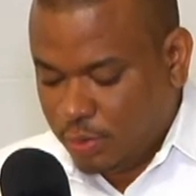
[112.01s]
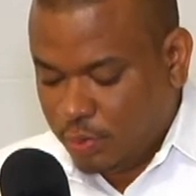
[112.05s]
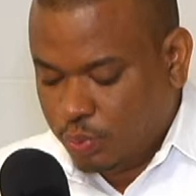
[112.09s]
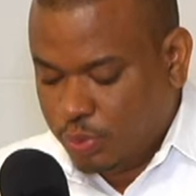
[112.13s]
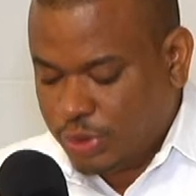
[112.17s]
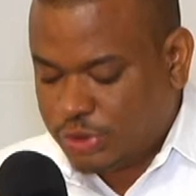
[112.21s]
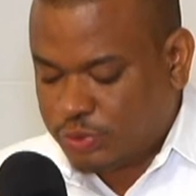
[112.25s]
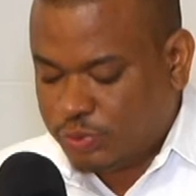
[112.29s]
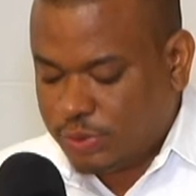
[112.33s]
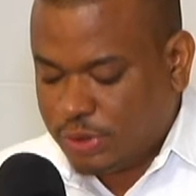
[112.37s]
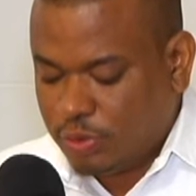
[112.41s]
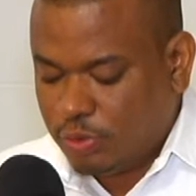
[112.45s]

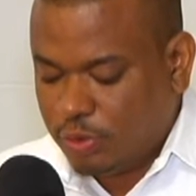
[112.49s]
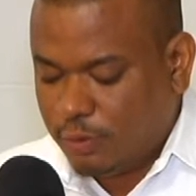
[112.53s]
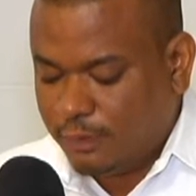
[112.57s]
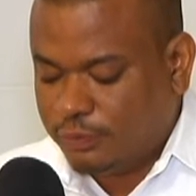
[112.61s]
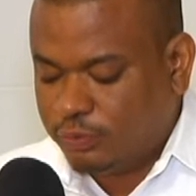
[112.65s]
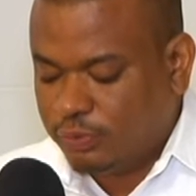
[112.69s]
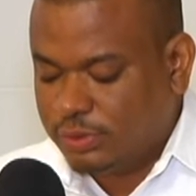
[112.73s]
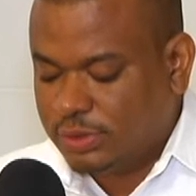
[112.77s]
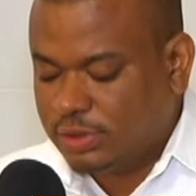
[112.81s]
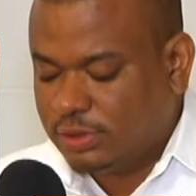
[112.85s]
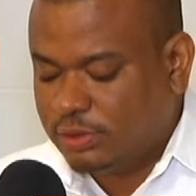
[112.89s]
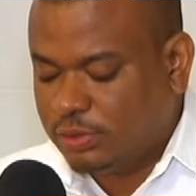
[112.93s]
which we hope
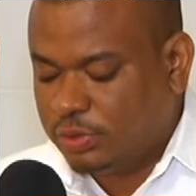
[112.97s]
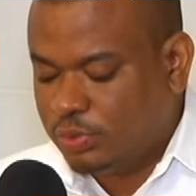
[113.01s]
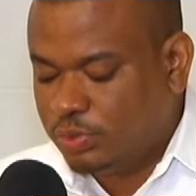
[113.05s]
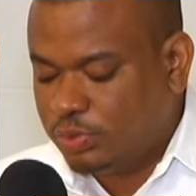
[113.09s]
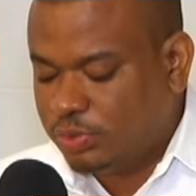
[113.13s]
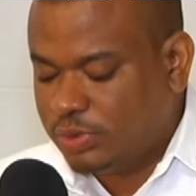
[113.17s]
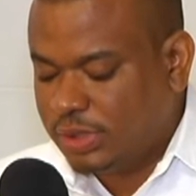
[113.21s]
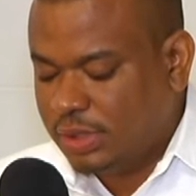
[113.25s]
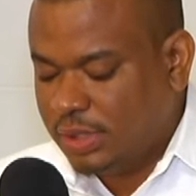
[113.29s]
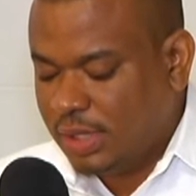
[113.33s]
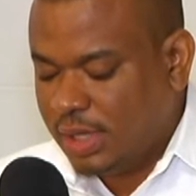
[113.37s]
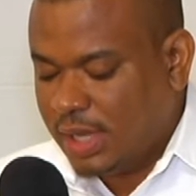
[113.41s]
to
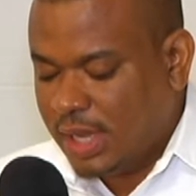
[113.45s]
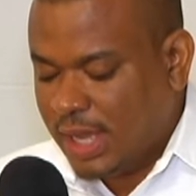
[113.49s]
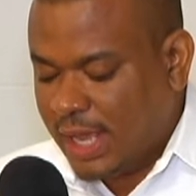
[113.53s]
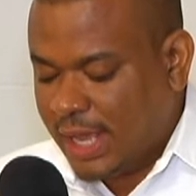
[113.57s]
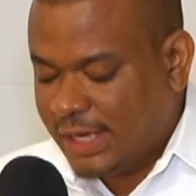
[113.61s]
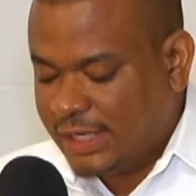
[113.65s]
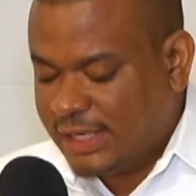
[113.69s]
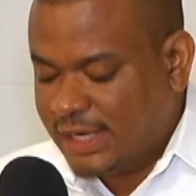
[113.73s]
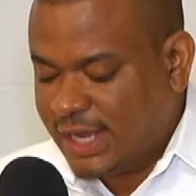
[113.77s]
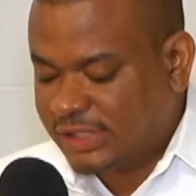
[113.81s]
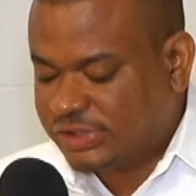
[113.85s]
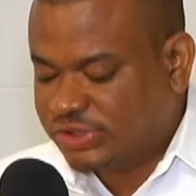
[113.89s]
include
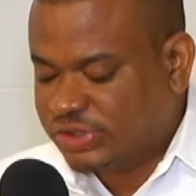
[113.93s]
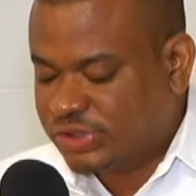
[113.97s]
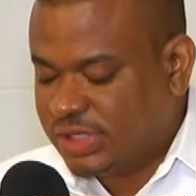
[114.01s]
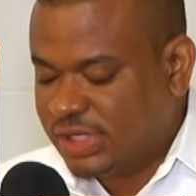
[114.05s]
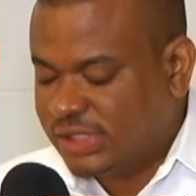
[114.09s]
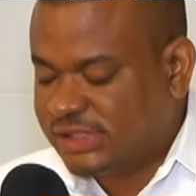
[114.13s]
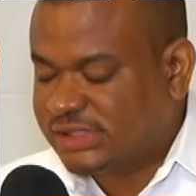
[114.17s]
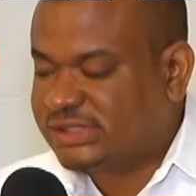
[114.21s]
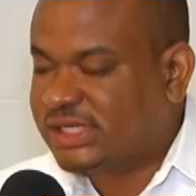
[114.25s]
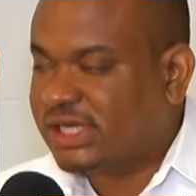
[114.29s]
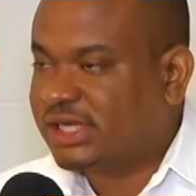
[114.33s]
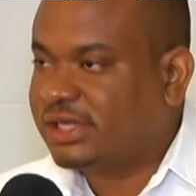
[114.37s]
a
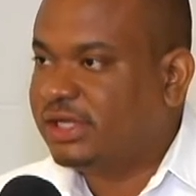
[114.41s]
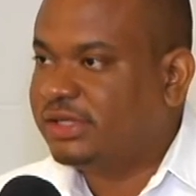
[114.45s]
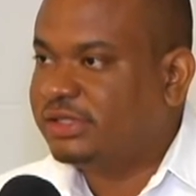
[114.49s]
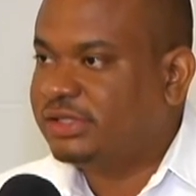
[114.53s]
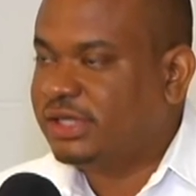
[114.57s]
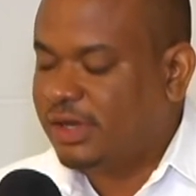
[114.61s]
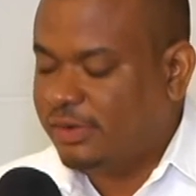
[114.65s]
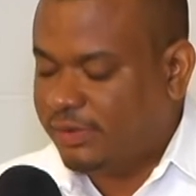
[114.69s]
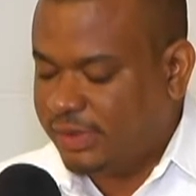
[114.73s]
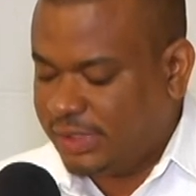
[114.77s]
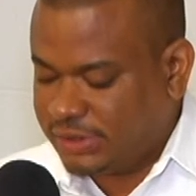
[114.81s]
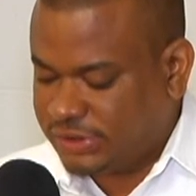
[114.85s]
national
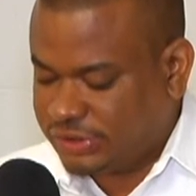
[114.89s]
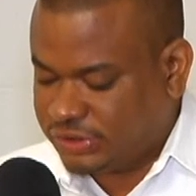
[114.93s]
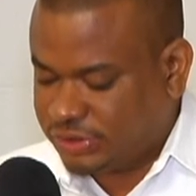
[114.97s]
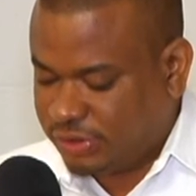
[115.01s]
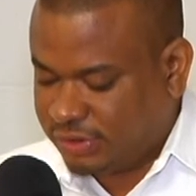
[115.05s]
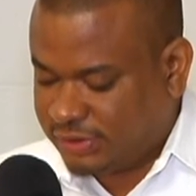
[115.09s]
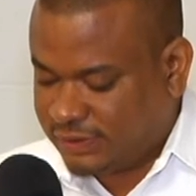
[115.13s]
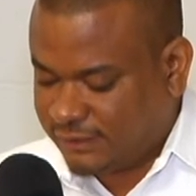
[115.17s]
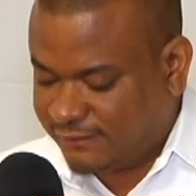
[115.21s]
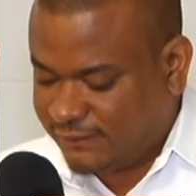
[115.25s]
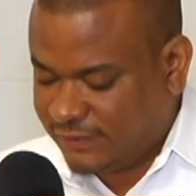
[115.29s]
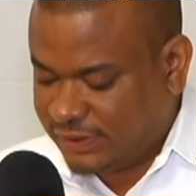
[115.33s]
secondary
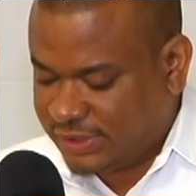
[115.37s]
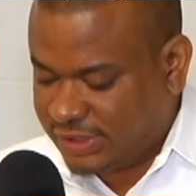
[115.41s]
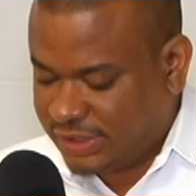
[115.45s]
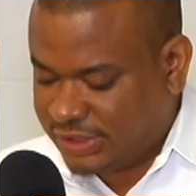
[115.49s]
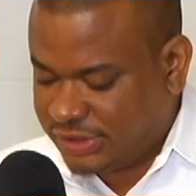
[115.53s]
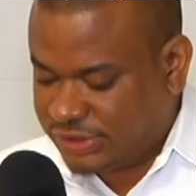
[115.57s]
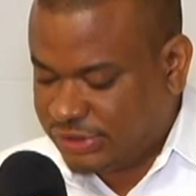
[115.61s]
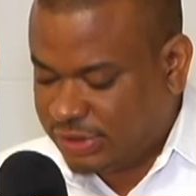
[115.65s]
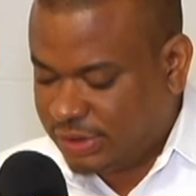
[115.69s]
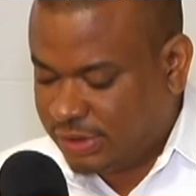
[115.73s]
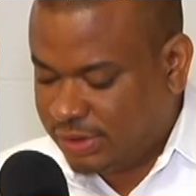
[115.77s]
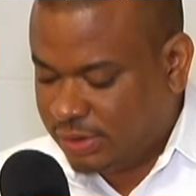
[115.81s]

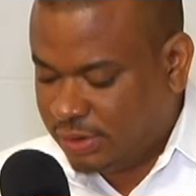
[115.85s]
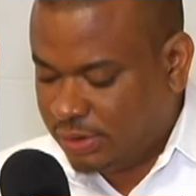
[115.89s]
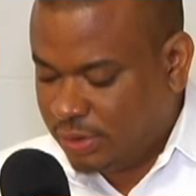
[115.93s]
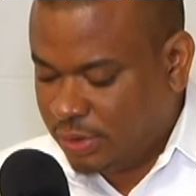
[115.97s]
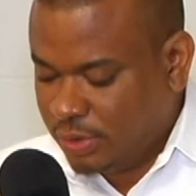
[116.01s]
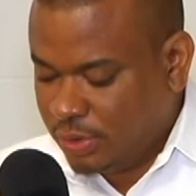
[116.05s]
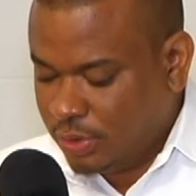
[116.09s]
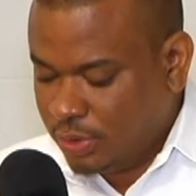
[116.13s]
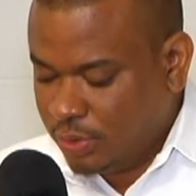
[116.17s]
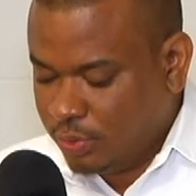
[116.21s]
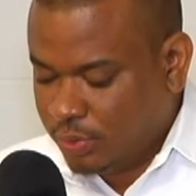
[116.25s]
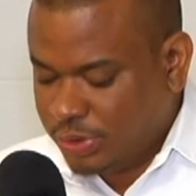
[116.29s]
certification,
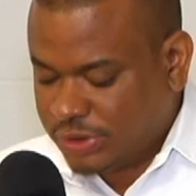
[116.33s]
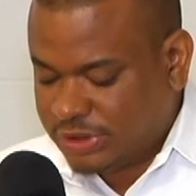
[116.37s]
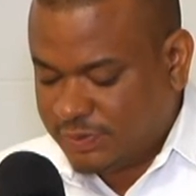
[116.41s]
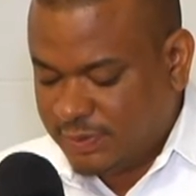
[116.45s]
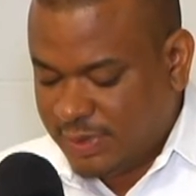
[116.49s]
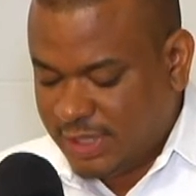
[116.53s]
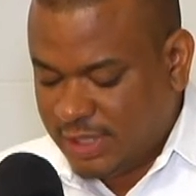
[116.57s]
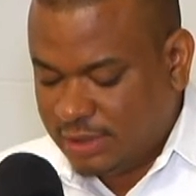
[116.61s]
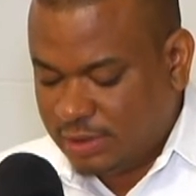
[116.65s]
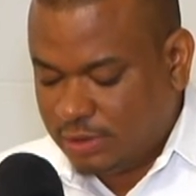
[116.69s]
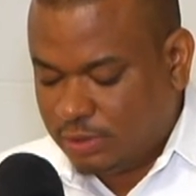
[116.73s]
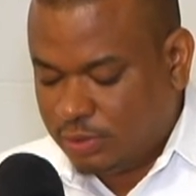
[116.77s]
which
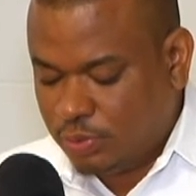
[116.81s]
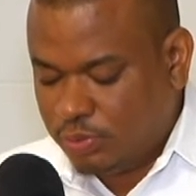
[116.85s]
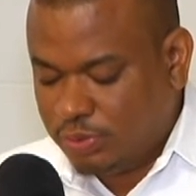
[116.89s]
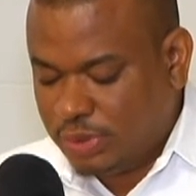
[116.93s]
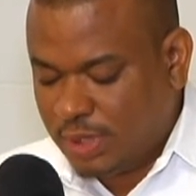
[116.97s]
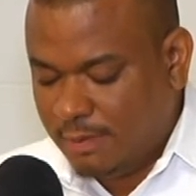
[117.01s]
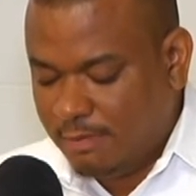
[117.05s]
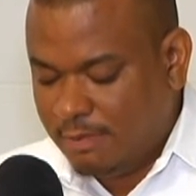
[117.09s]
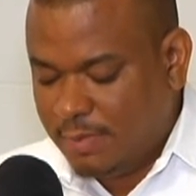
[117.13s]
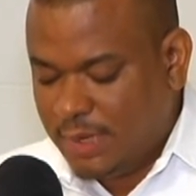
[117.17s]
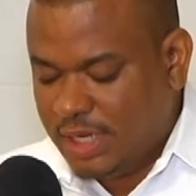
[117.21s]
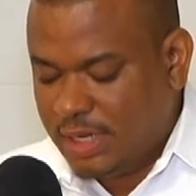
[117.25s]
may include
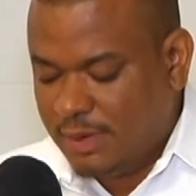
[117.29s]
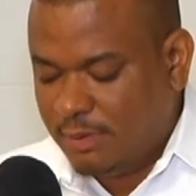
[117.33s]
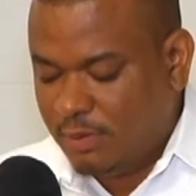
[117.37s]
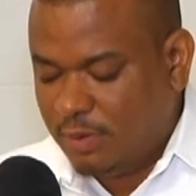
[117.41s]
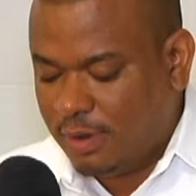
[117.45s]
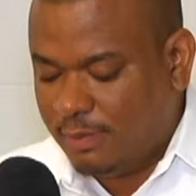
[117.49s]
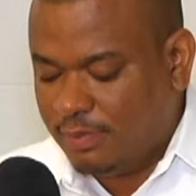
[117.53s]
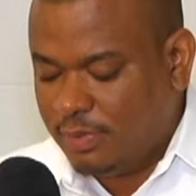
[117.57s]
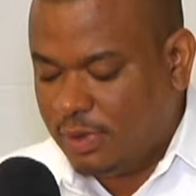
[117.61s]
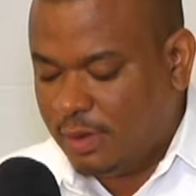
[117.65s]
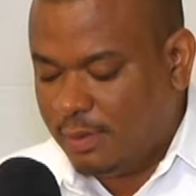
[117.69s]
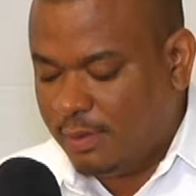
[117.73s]
a
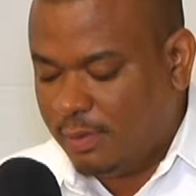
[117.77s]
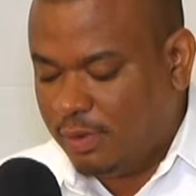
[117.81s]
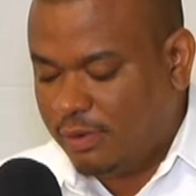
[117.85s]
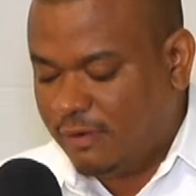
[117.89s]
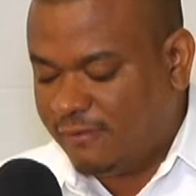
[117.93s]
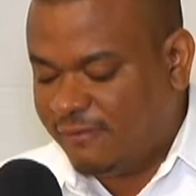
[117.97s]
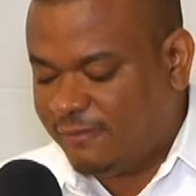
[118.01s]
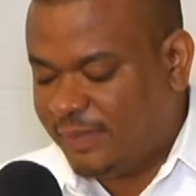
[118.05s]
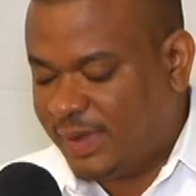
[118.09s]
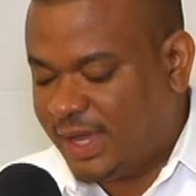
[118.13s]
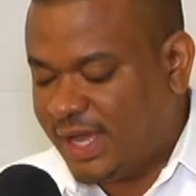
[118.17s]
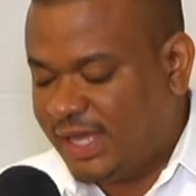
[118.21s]
minimum number
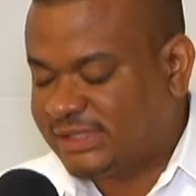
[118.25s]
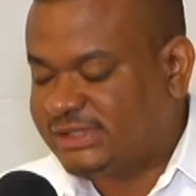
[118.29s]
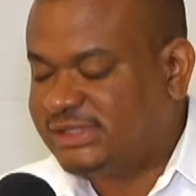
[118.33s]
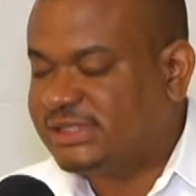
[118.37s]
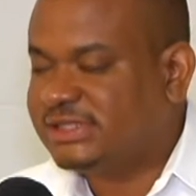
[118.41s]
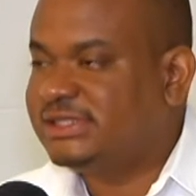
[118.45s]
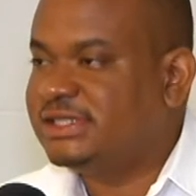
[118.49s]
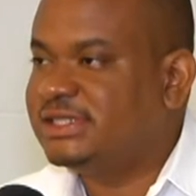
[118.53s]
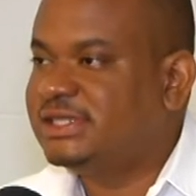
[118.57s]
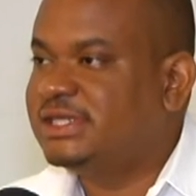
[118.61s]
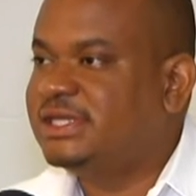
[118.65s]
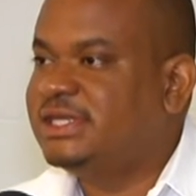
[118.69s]
of
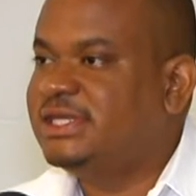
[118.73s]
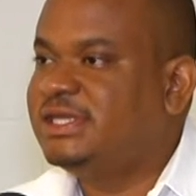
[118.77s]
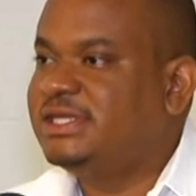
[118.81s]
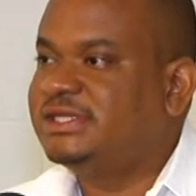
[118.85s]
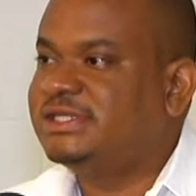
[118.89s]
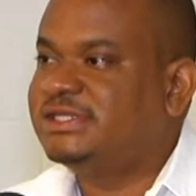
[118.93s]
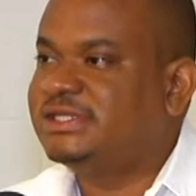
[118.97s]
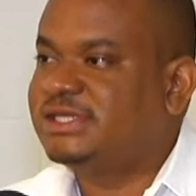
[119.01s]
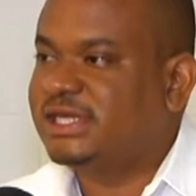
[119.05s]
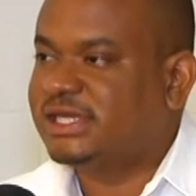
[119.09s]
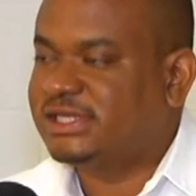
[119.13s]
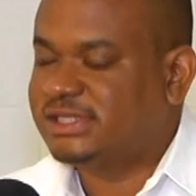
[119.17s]
passes in key
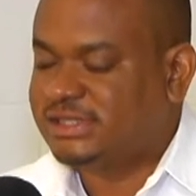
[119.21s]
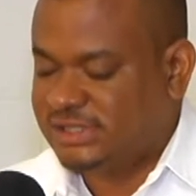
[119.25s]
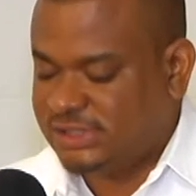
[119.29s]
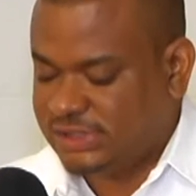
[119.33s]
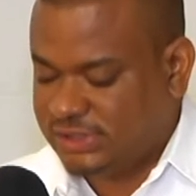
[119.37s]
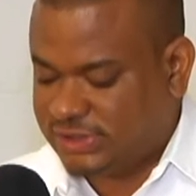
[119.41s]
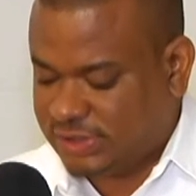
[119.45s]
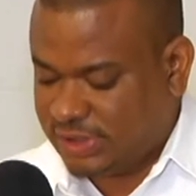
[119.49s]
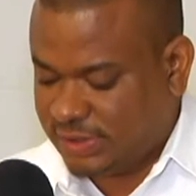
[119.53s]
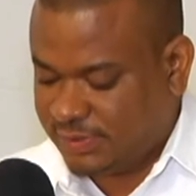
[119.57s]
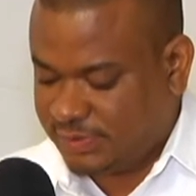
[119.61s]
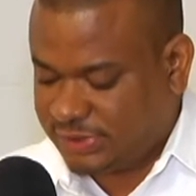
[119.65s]

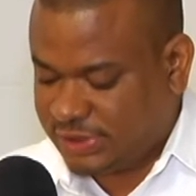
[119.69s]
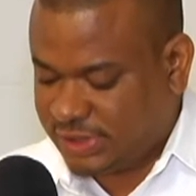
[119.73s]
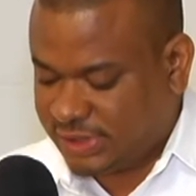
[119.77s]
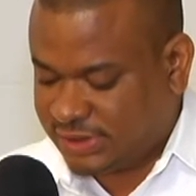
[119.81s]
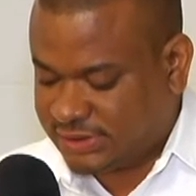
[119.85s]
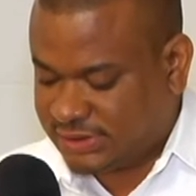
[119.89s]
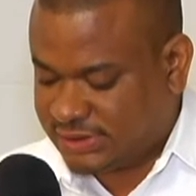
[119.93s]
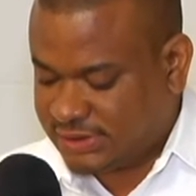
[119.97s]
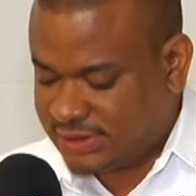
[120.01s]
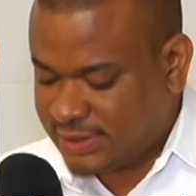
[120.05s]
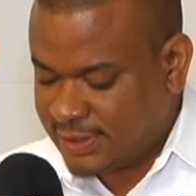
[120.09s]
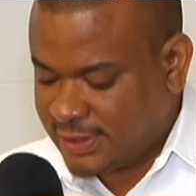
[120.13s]
CXC
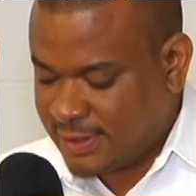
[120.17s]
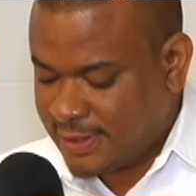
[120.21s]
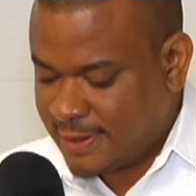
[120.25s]
subjects.